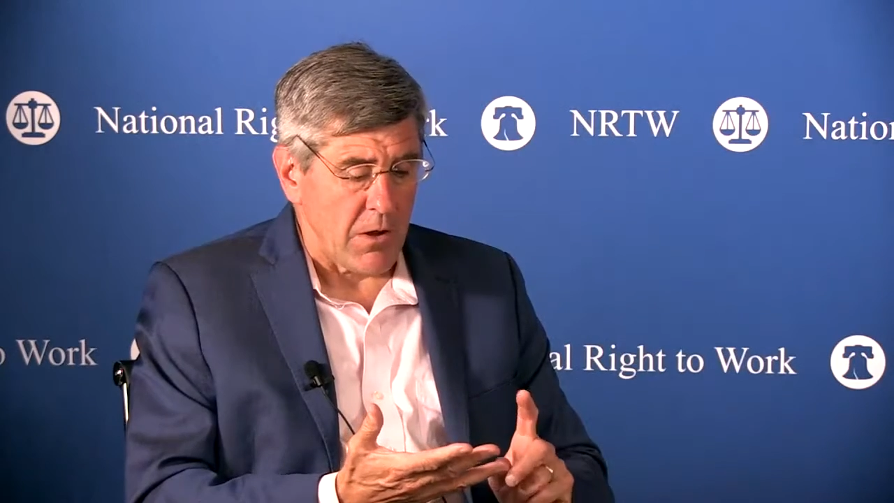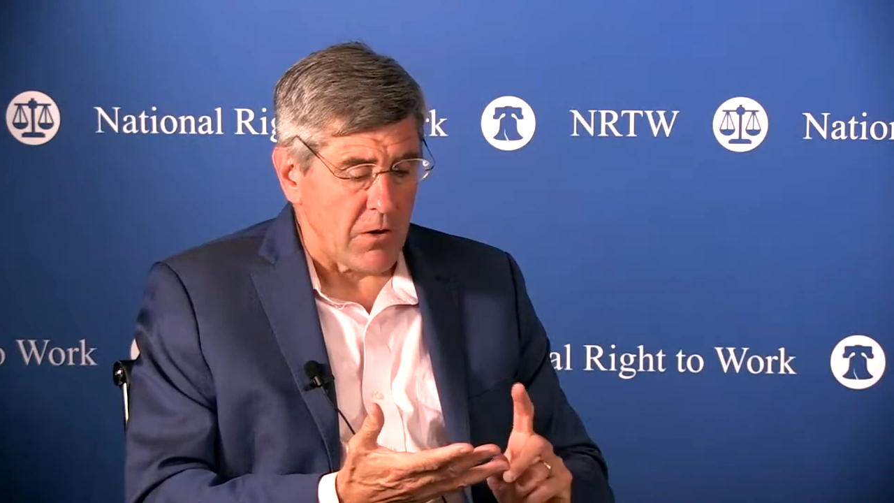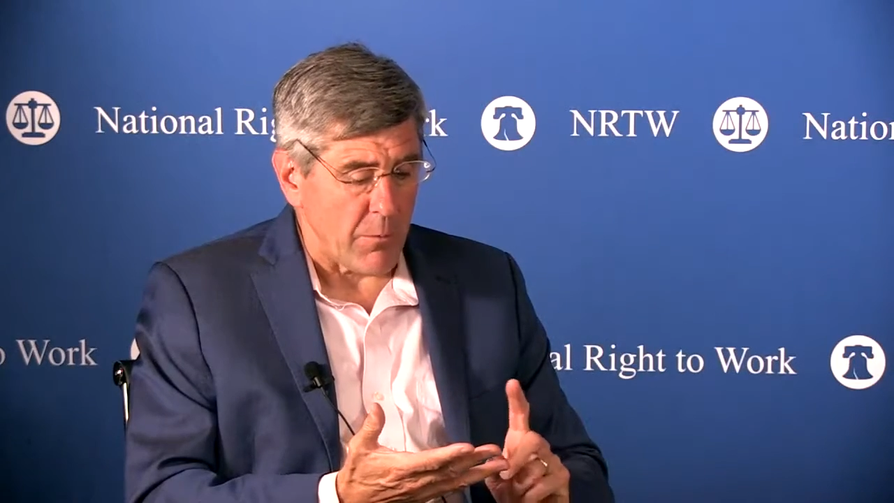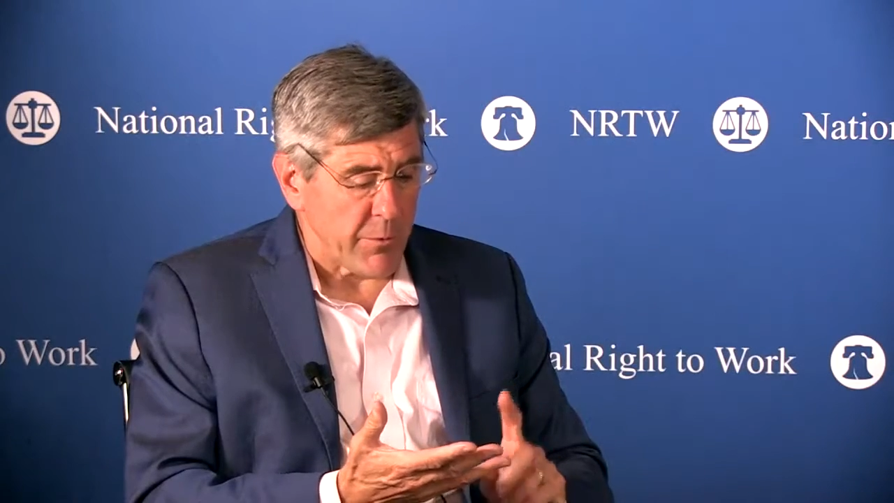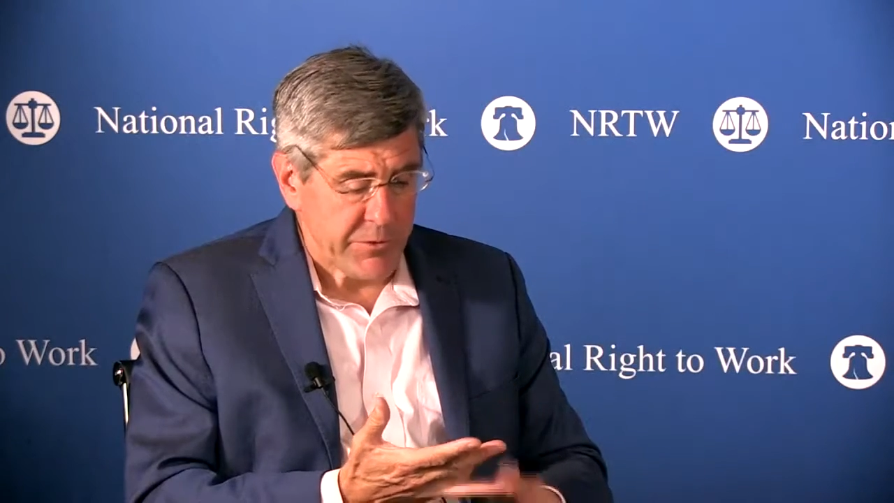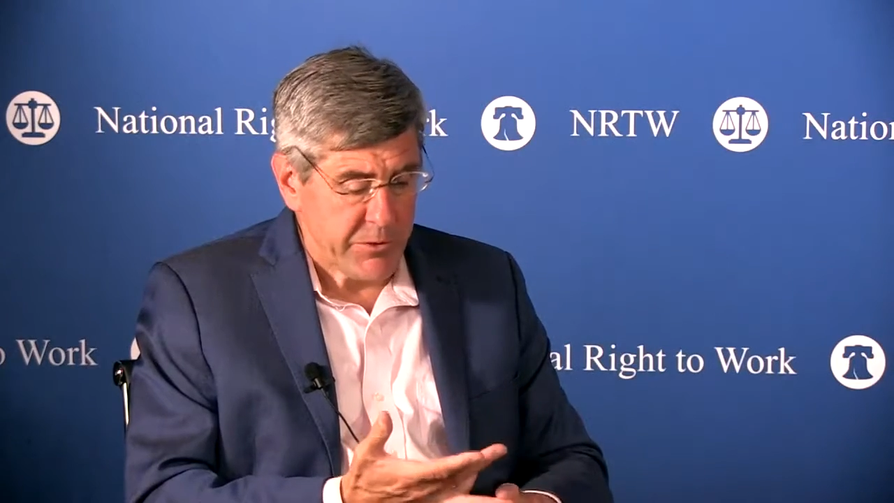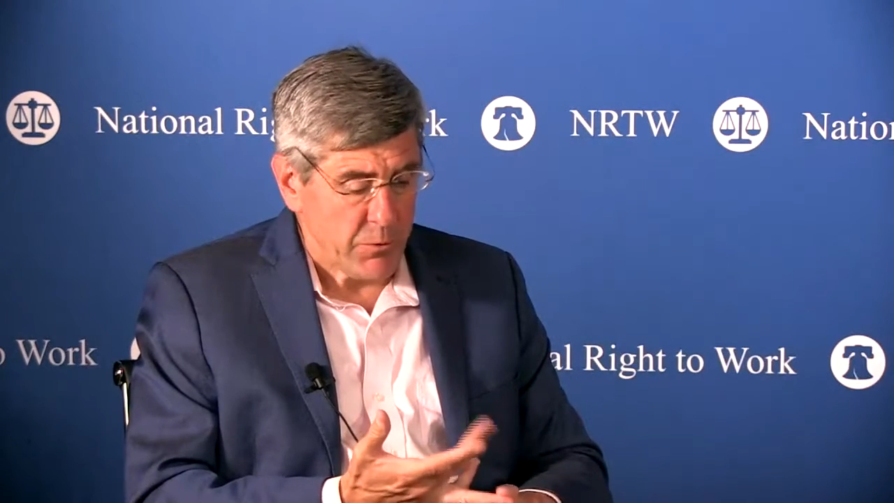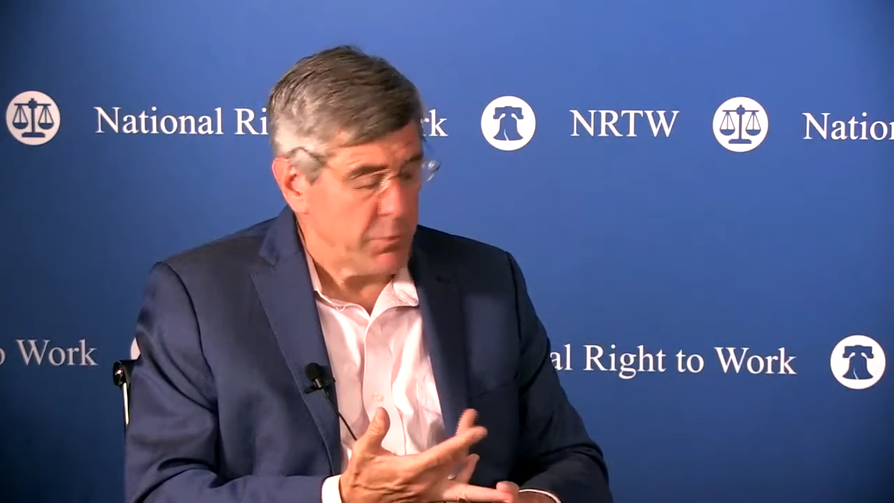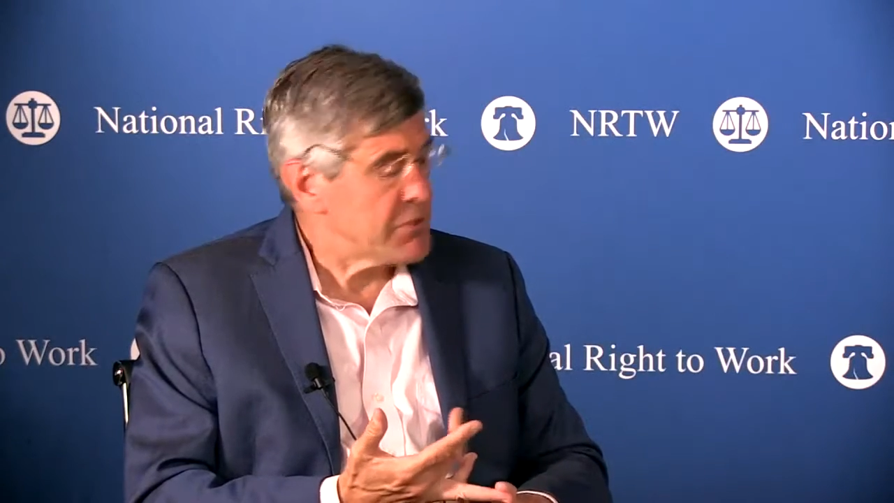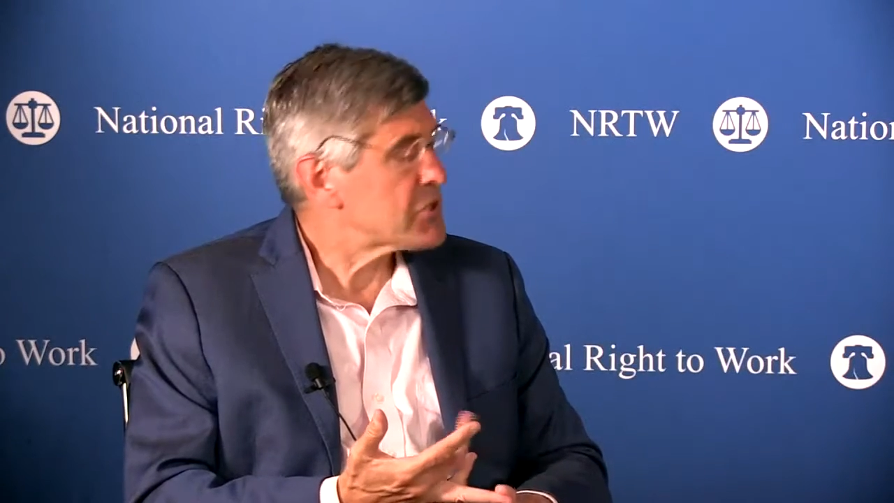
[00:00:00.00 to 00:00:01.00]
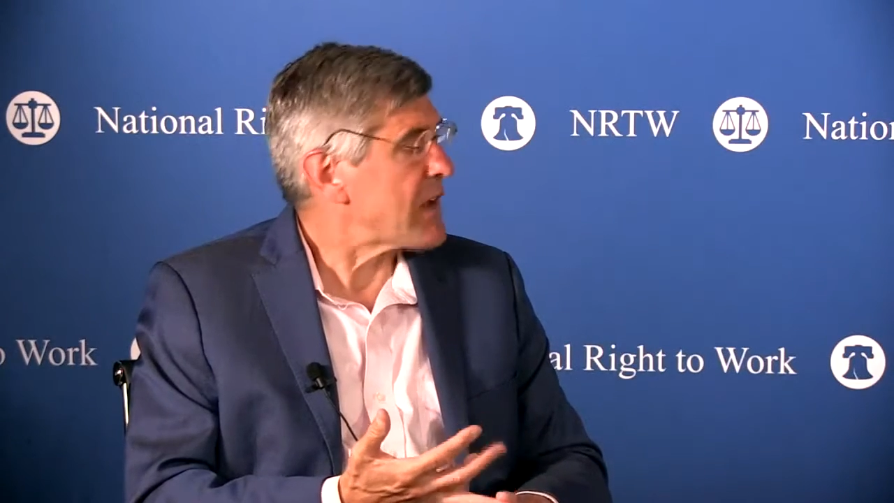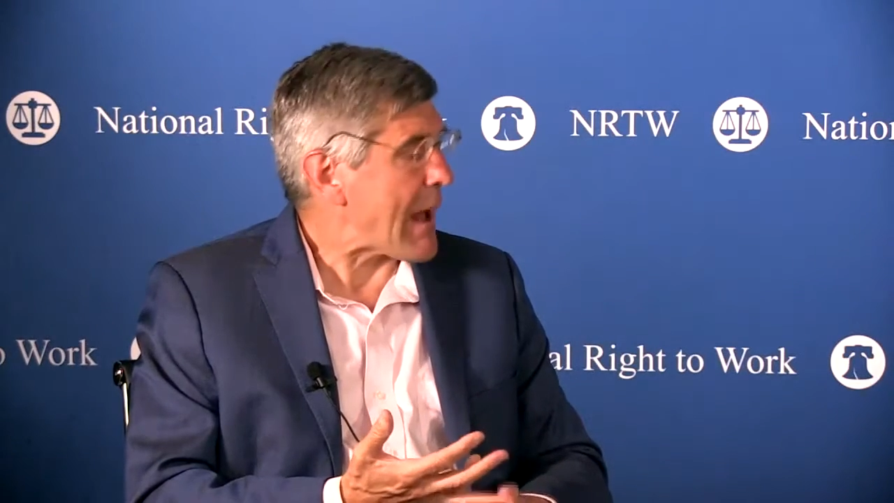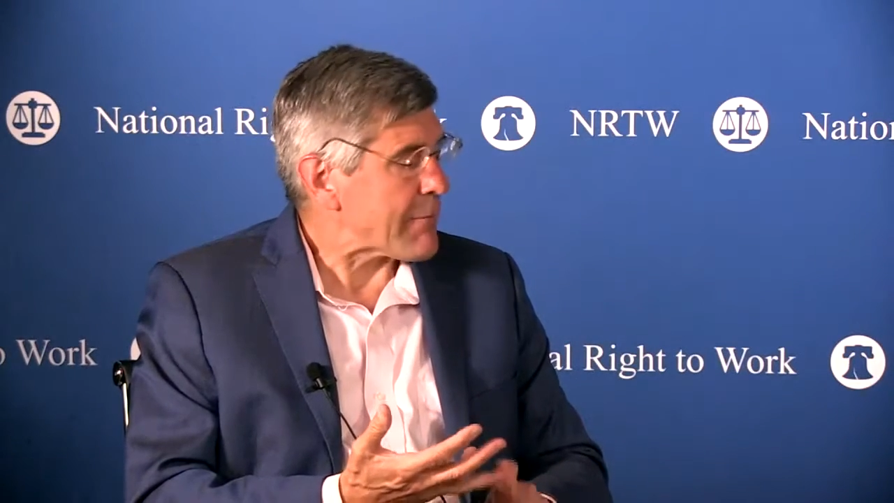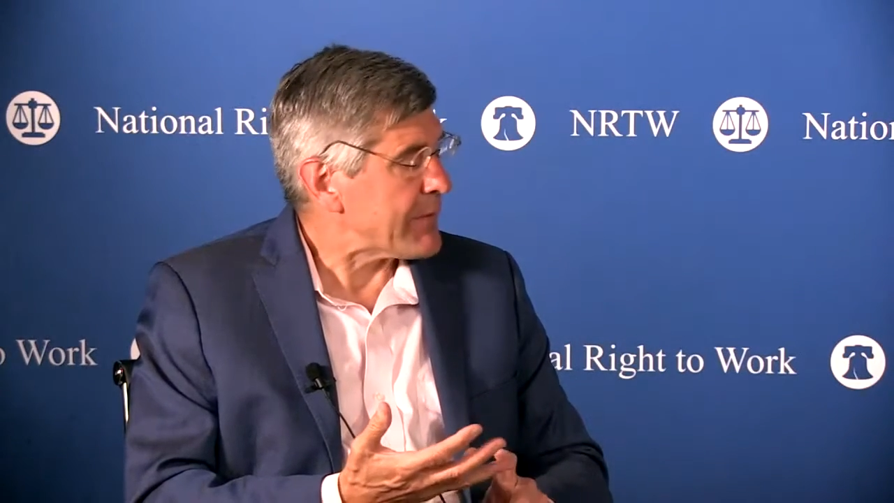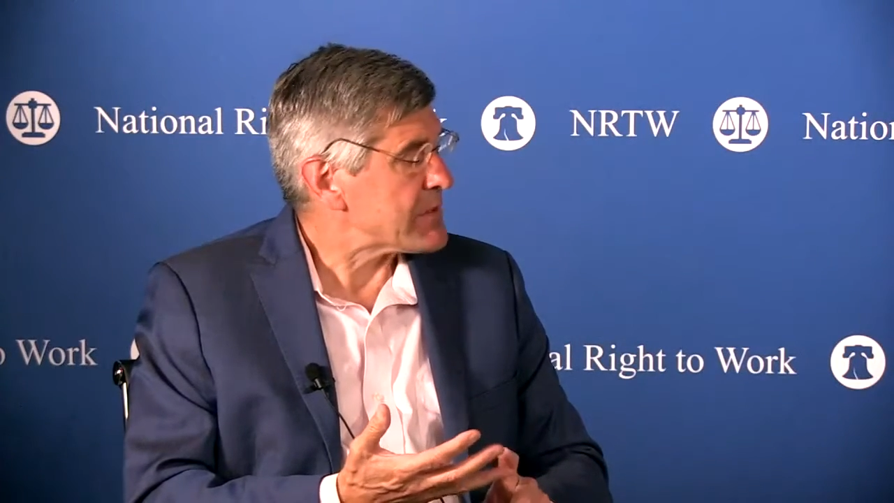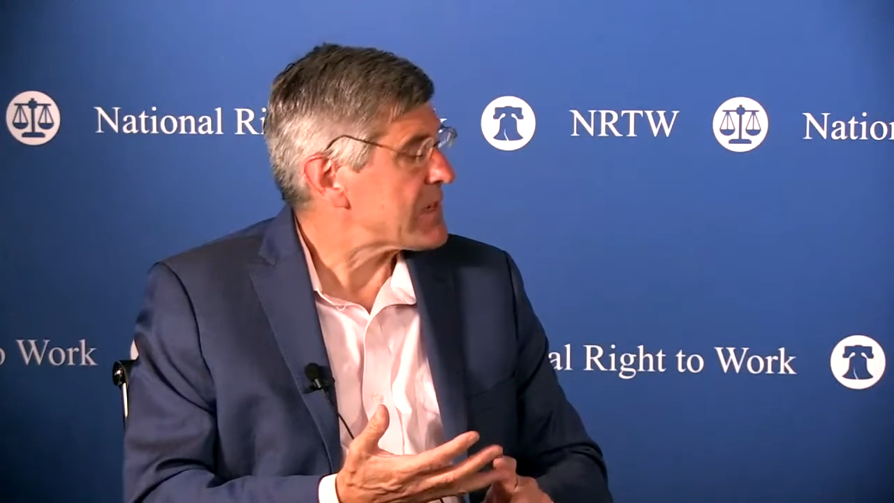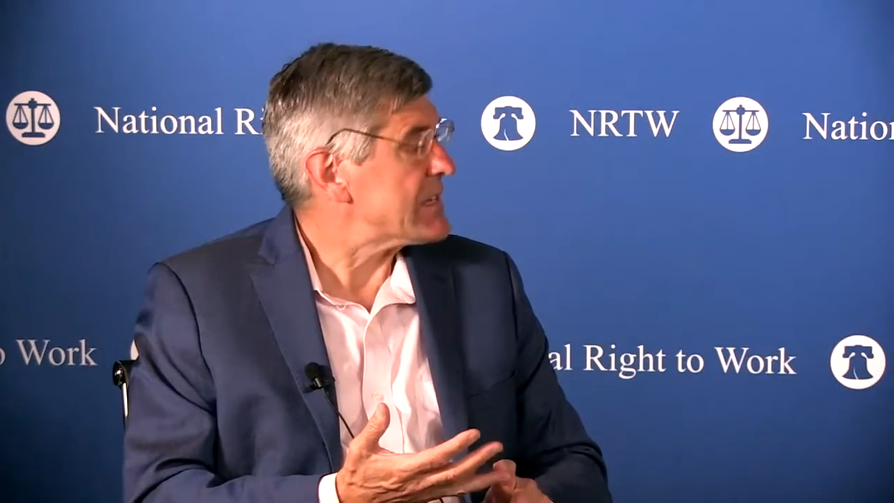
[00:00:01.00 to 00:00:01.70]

Number two, we stop this